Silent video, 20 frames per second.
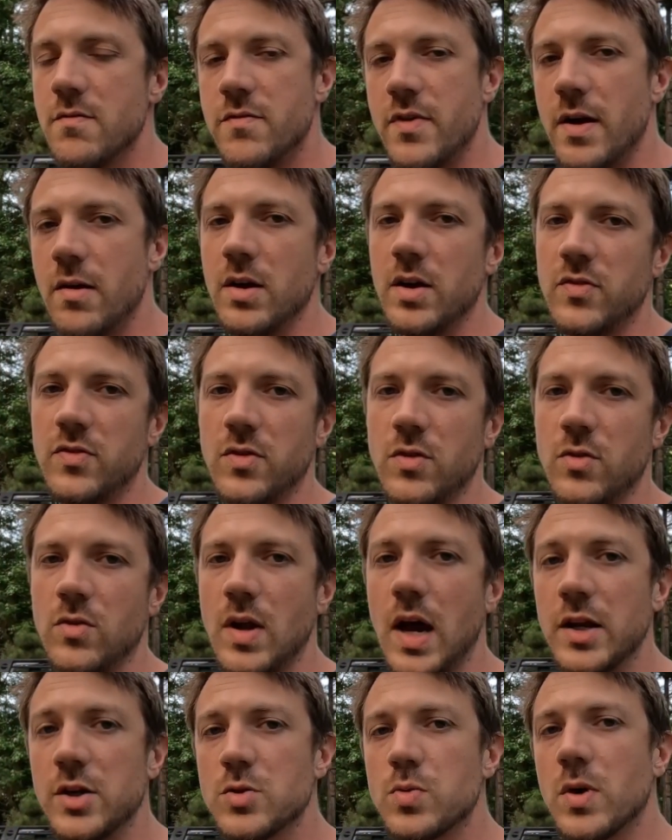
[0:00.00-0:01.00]
very
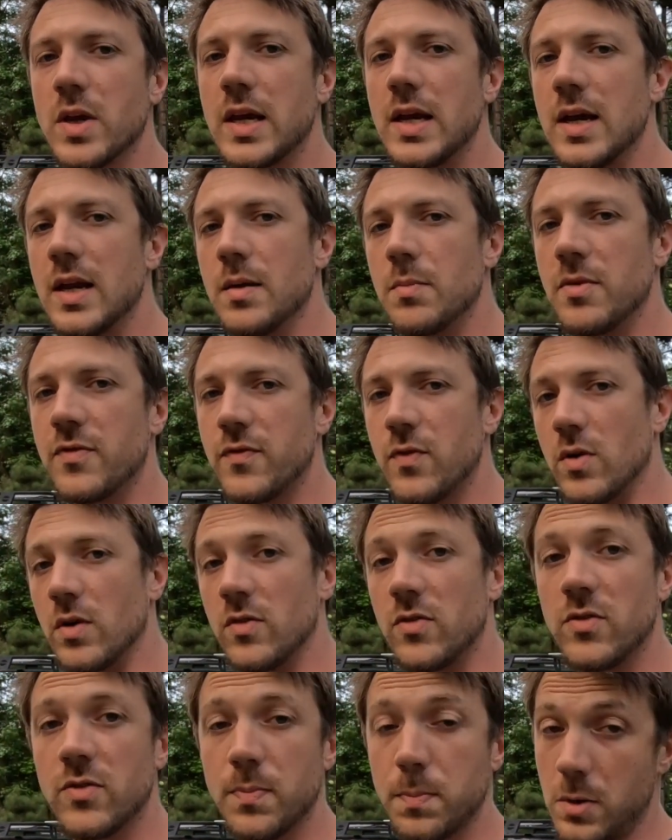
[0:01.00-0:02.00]
soon. I just want to get it before
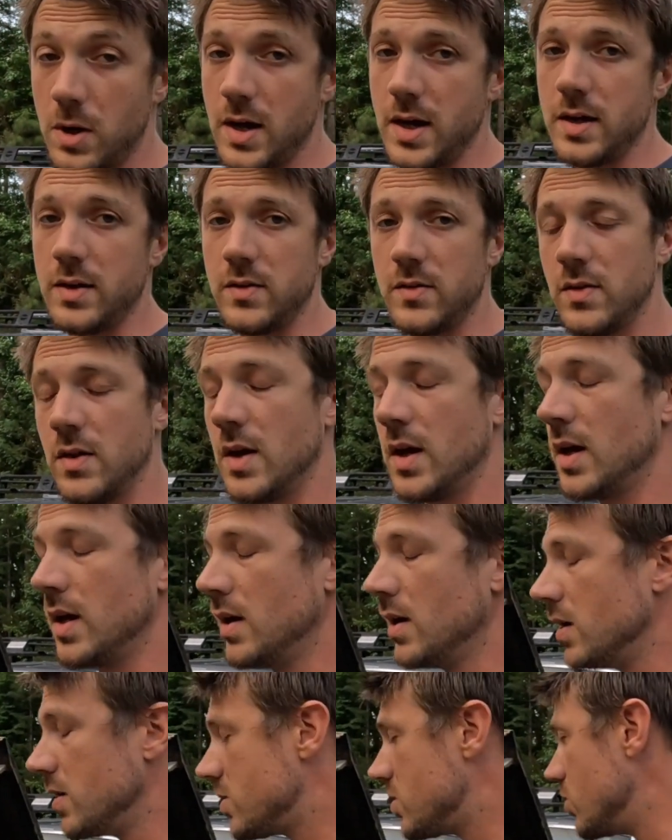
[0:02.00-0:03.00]
it spreads
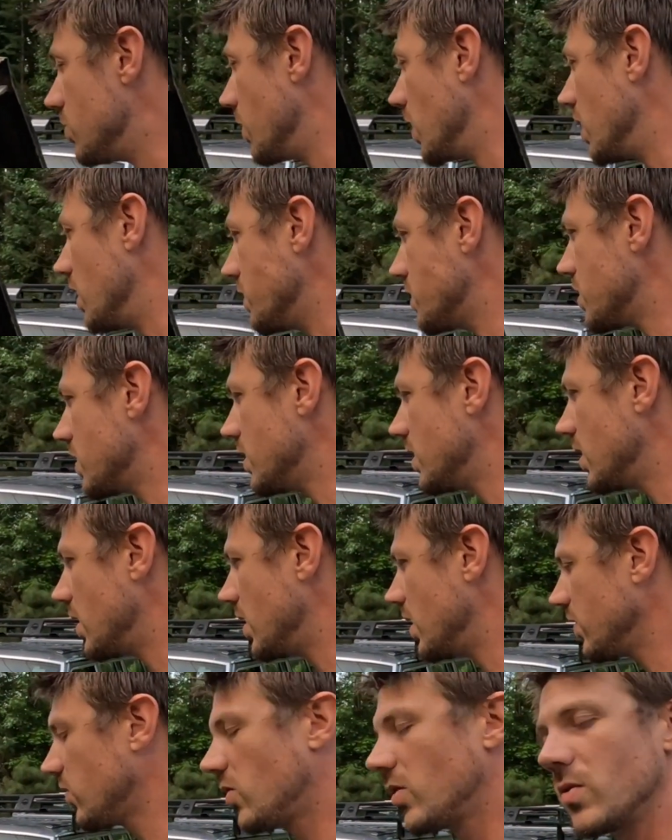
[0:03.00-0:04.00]
too much, and
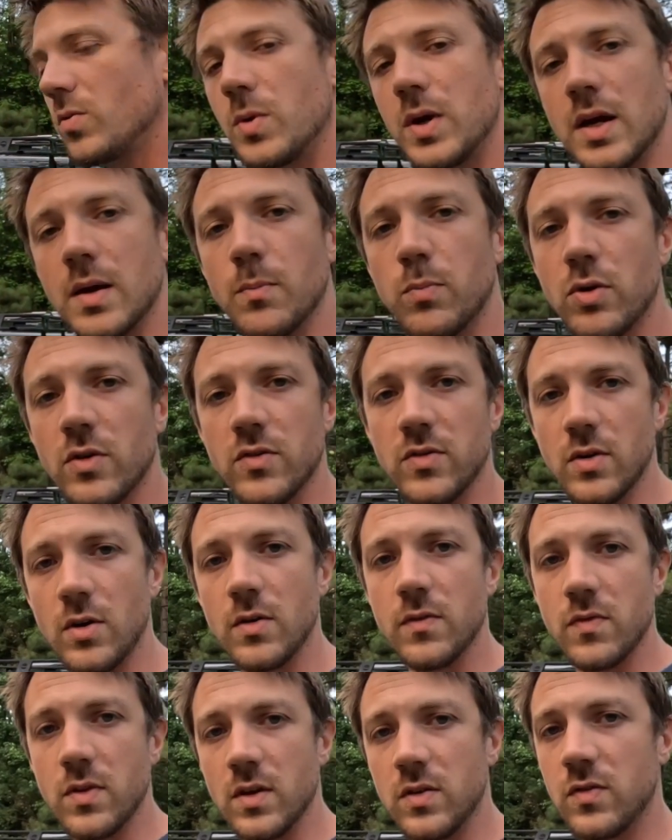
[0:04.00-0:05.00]
so that we can
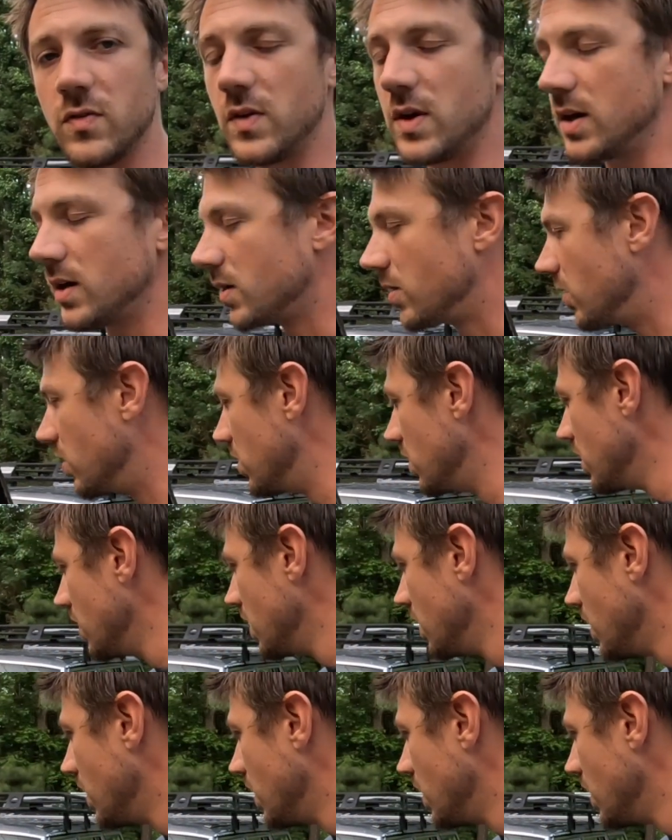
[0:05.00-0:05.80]
preserve this vehicle.